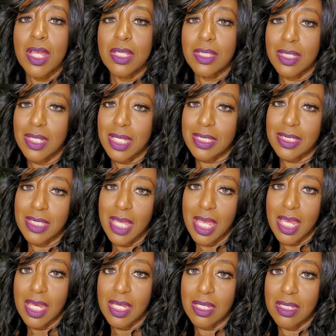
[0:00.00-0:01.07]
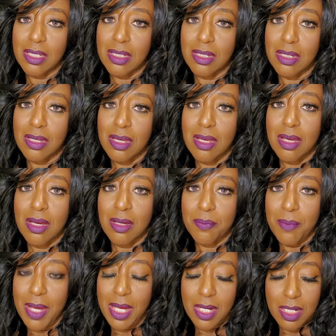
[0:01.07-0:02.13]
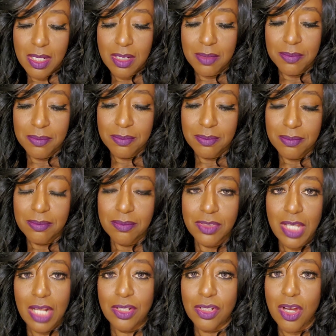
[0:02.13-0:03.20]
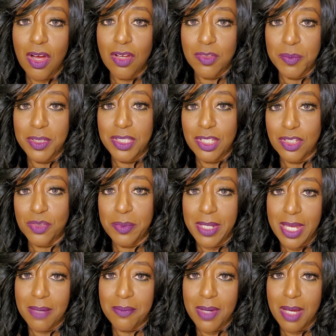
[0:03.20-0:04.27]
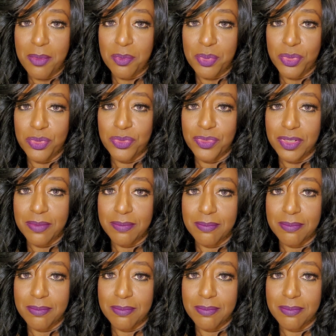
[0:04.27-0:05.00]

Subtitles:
The next day, my doctor calls me and tells me I'm approved.